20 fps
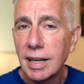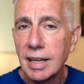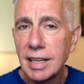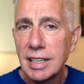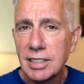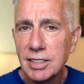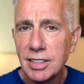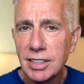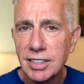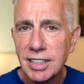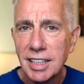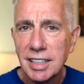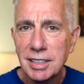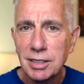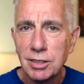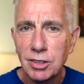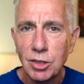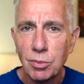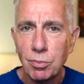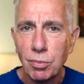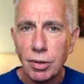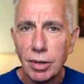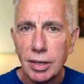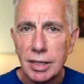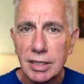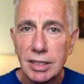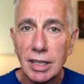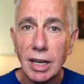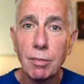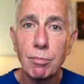Here's the second
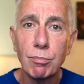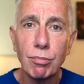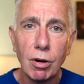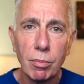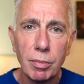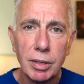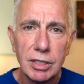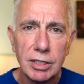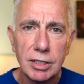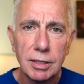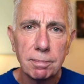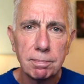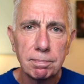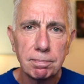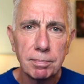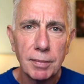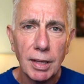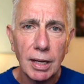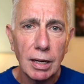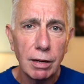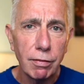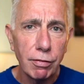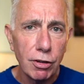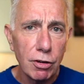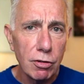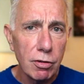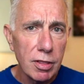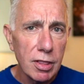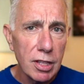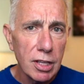surprise I promised. And if
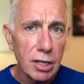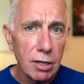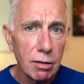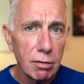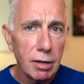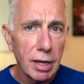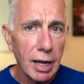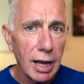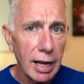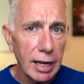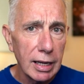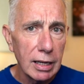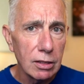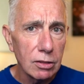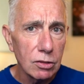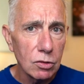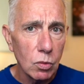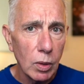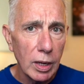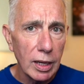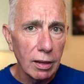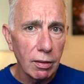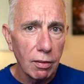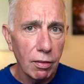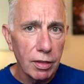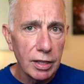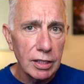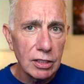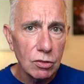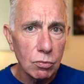you're in the UK as well,
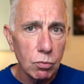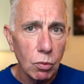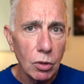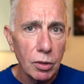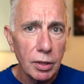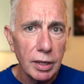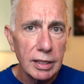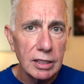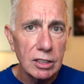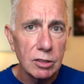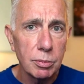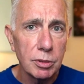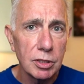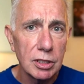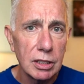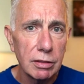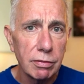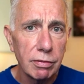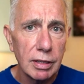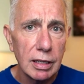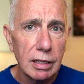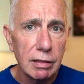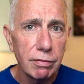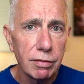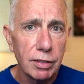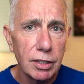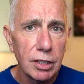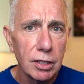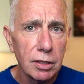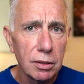this one is specifically
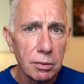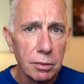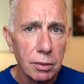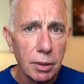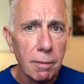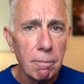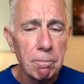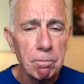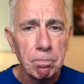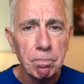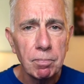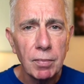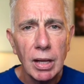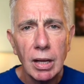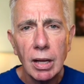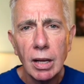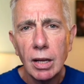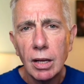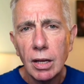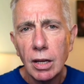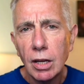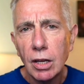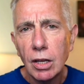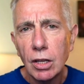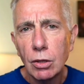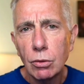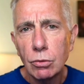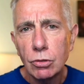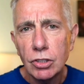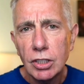for you.
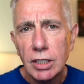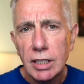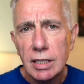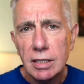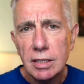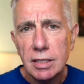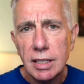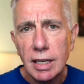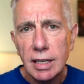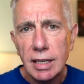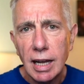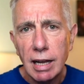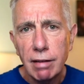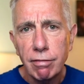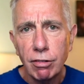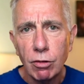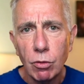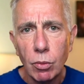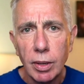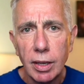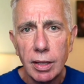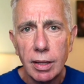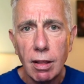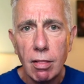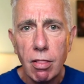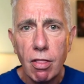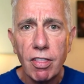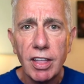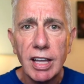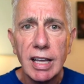You'll see it said everywhere
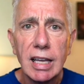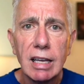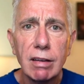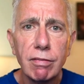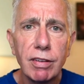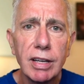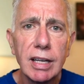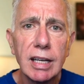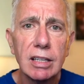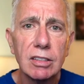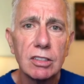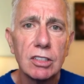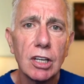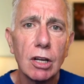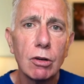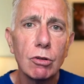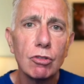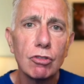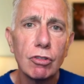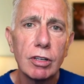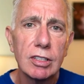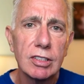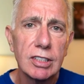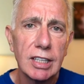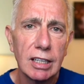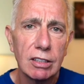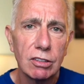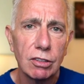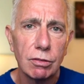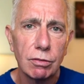that Thinkific has no
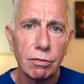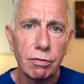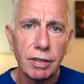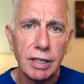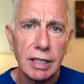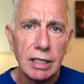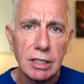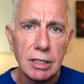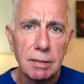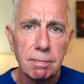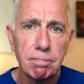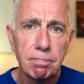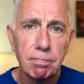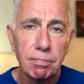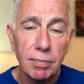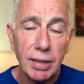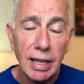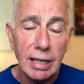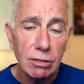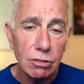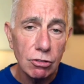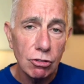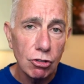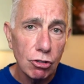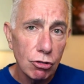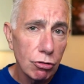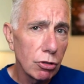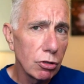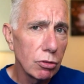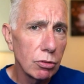transaction fees. That's
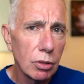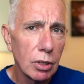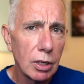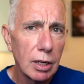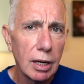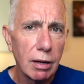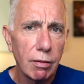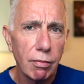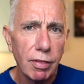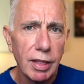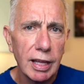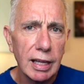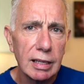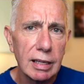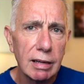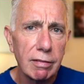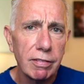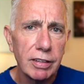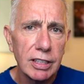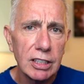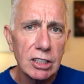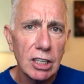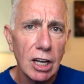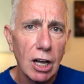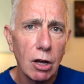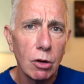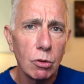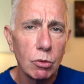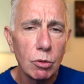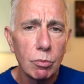true of Thinkific's
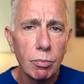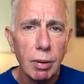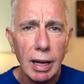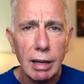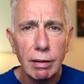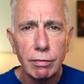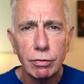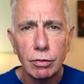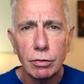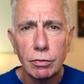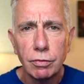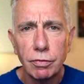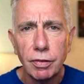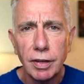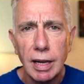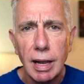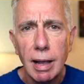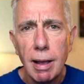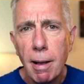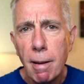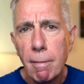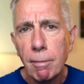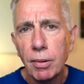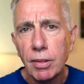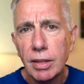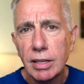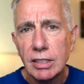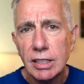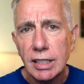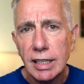own platform fee,
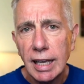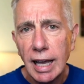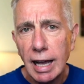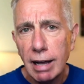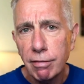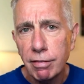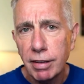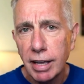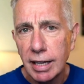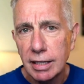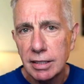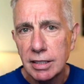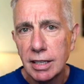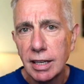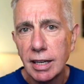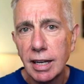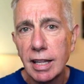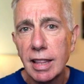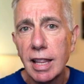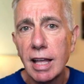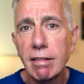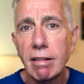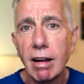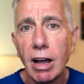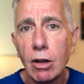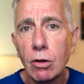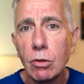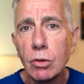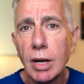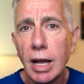but there's a caveat in their
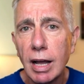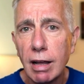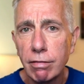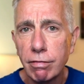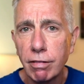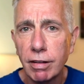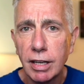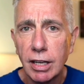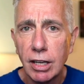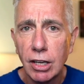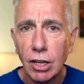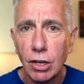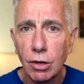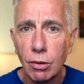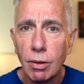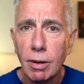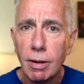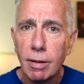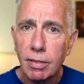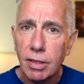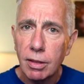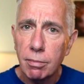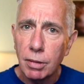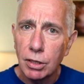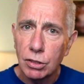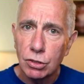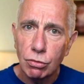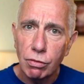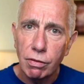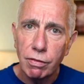own FAQ that
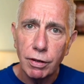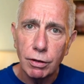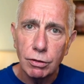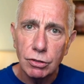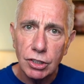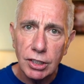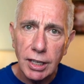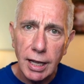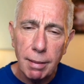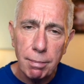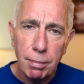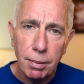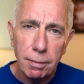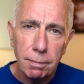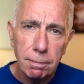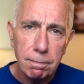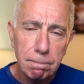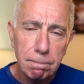most reviews skip.